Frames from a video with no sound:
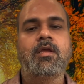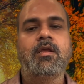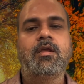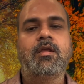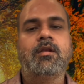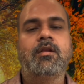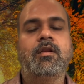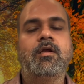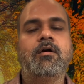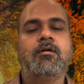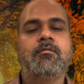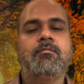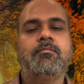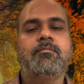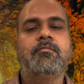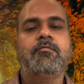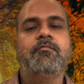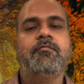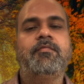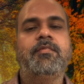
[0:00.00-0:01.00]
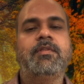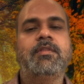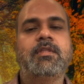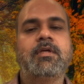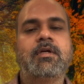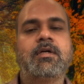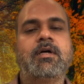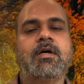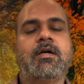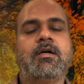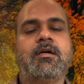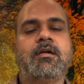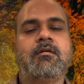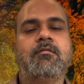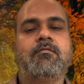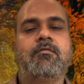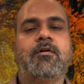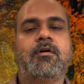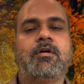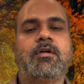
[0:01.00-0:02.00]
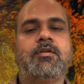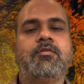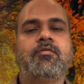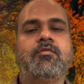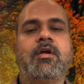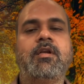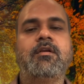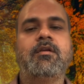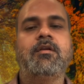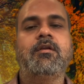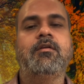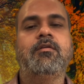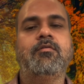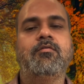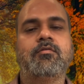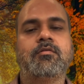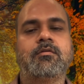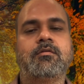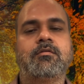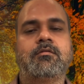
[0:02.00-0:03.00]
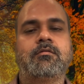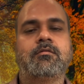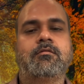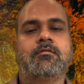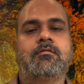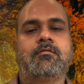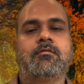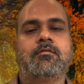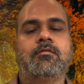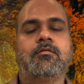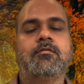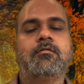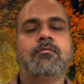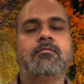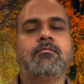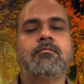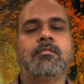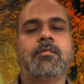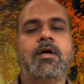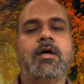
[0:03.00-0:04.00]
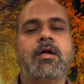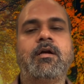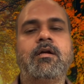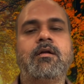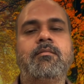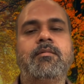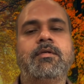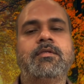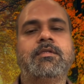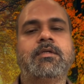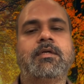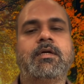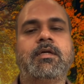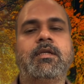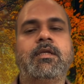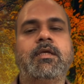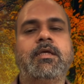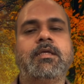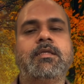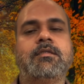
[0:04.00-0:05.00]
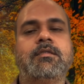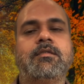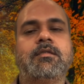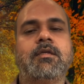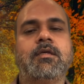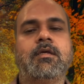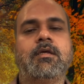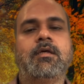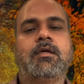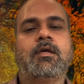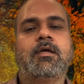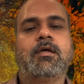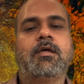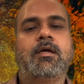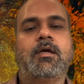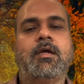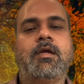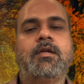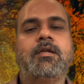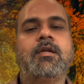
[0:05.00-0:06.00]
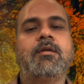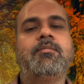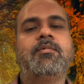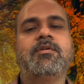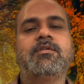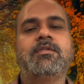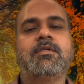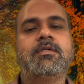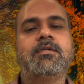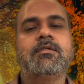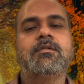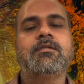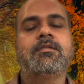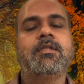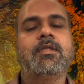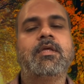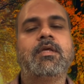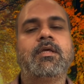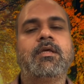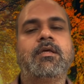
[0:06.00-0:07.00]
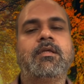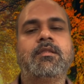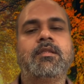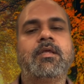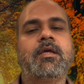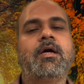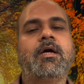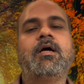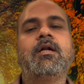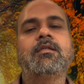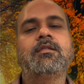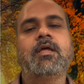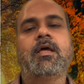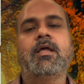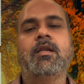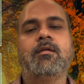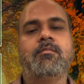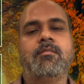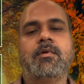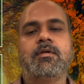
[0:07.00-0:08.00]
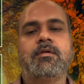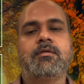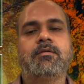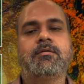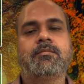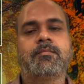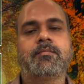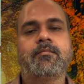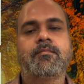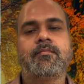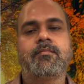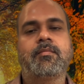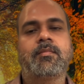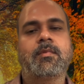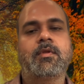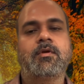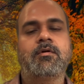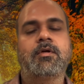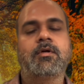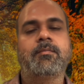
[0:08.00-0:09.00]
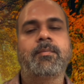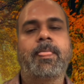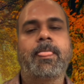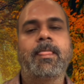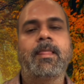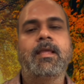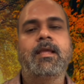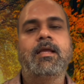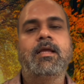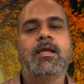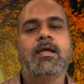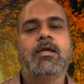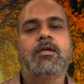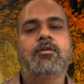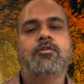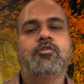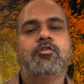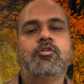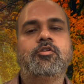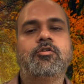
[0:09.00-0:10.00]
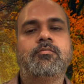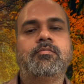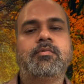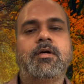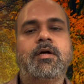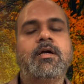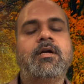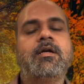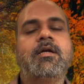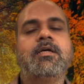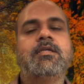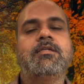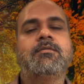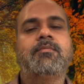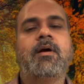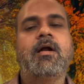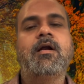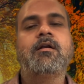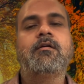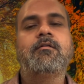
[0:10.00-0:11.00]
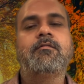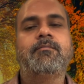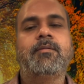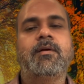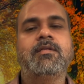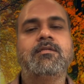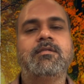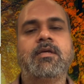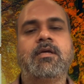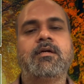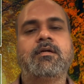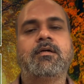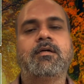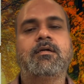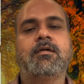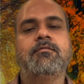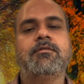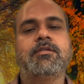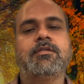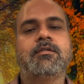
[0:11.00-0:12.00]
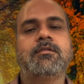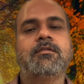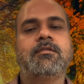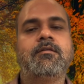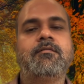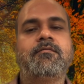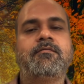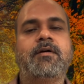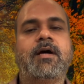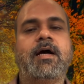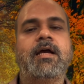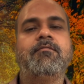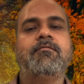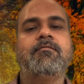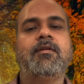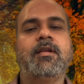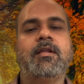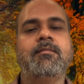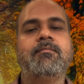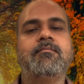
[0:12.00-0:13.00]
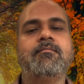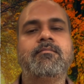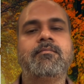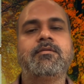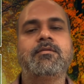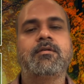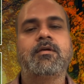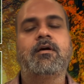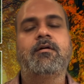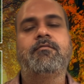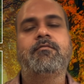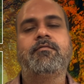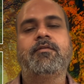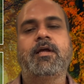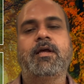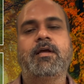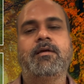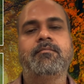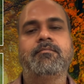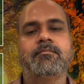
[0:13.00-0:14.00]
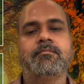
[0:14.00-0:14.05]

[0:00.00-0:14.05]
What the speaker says: Now, with the Karna, what you can deduce? So, Karna basically is it represents the earth element. Okay. So, Karna is part of Panchanga, which is the five limbs of time,